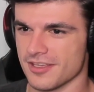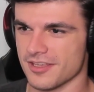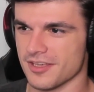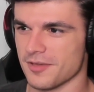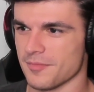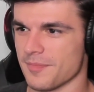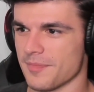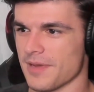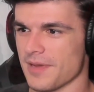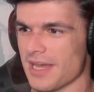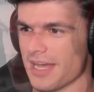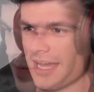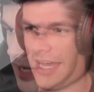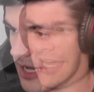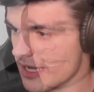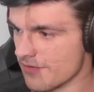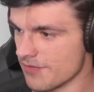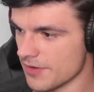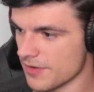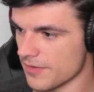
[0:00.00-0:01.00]
And Goodbye,
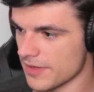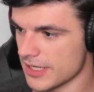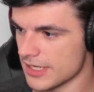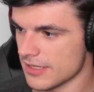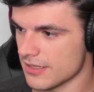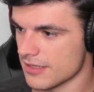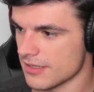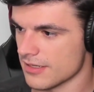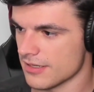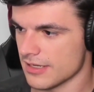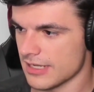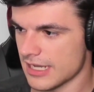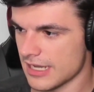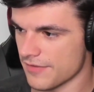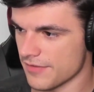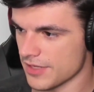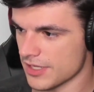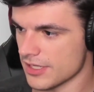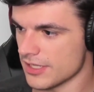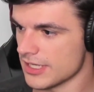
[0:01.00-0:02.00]
foolish everyone.
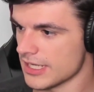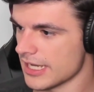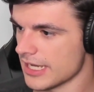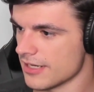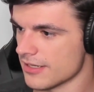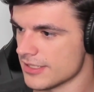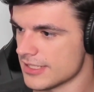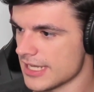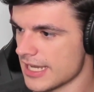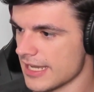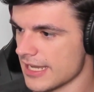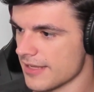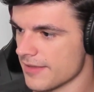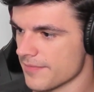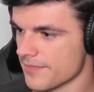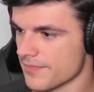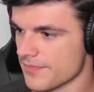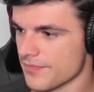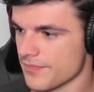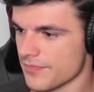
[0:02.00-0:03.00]
Have a good night or day,
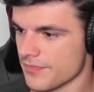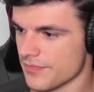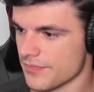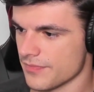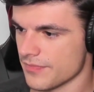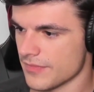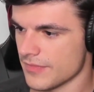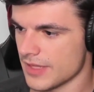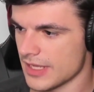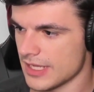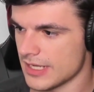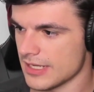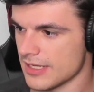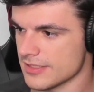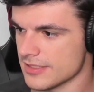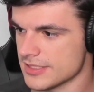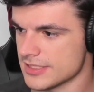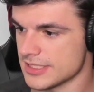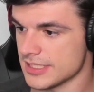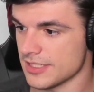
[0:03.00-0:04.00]
and
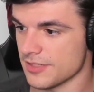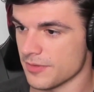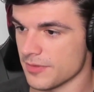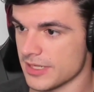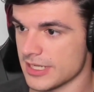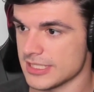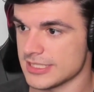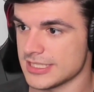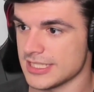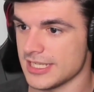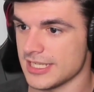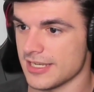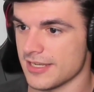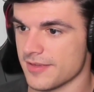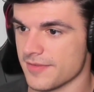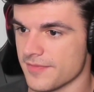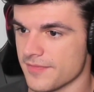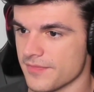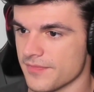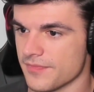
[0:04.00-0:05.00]
I'll see you when I see you.
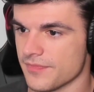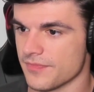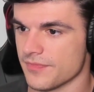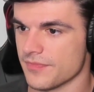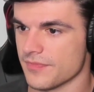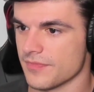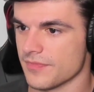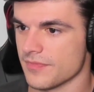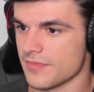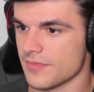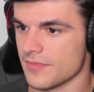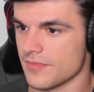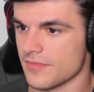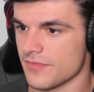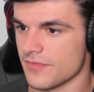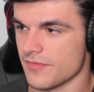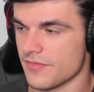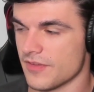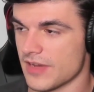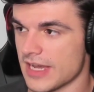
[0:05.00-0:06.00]

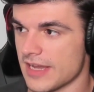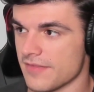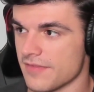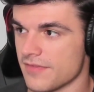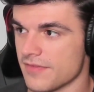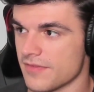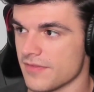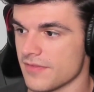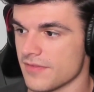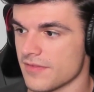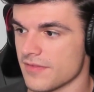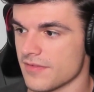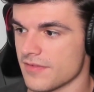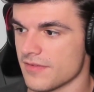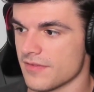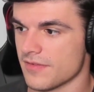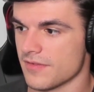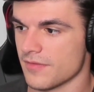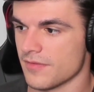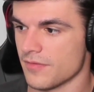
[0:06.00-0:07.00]
Five,
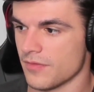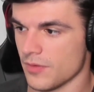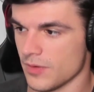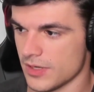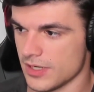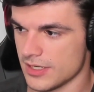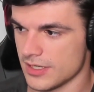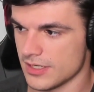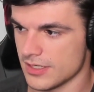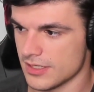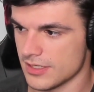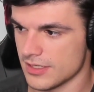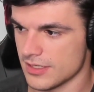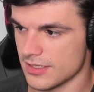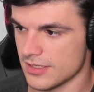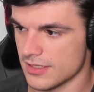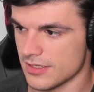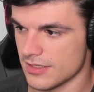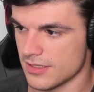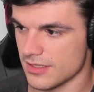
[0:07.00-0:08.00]
four,
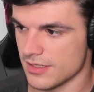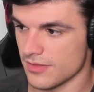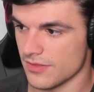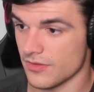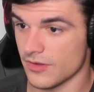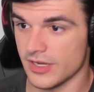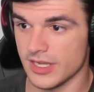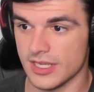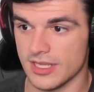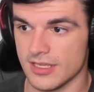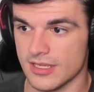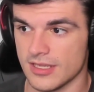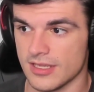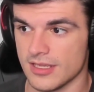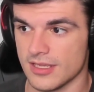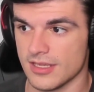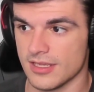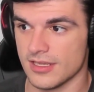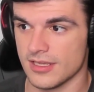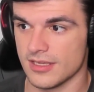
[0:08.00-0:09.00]
three,
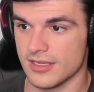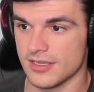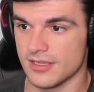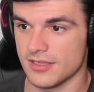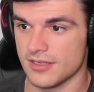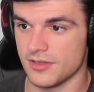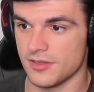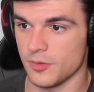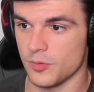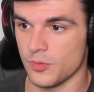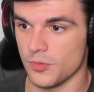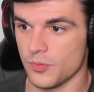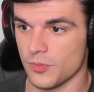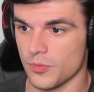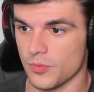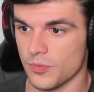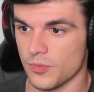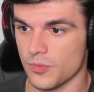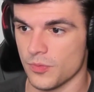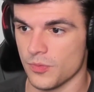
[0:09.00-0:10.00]
two,
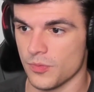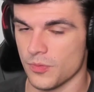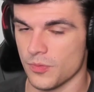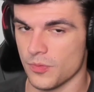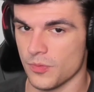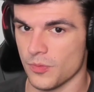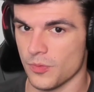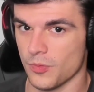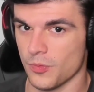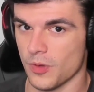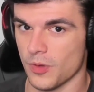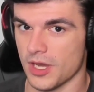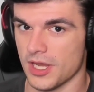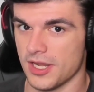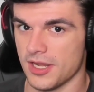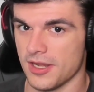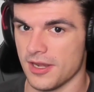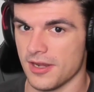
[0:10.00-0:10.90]
one.